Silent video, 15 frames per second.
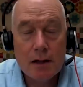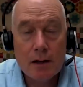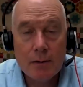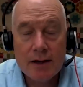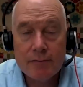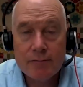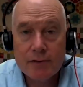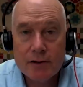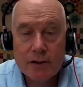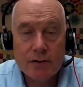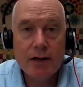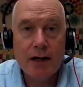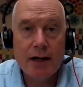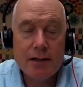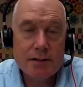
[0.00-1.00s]
Now we have
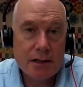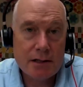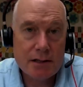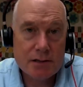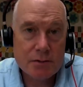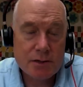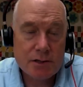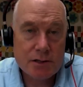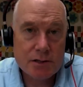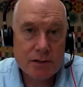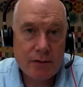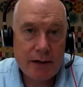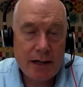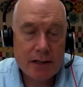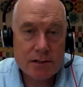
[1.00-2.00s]
clear guidance on this, which is
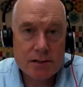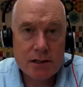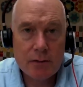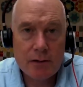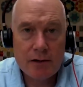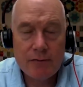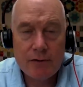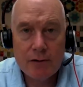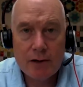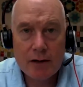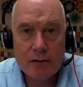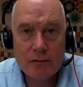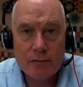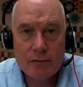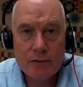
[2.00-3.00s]
great. So if you
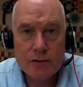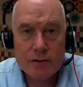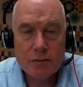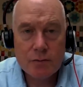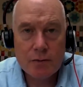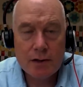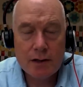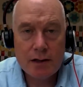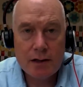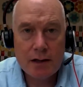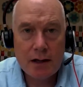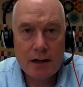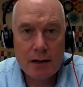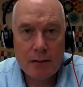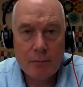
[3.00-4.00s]
got your first one
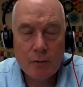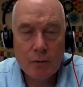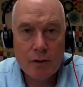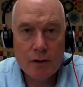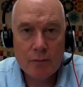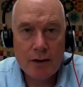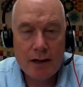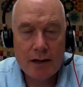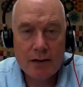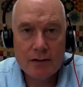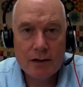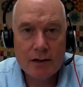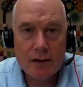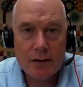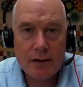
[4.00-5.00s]
um, one way, you
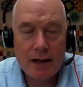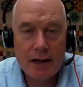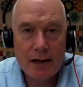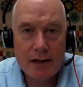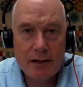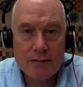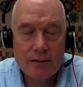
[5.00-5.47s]
can go ahead.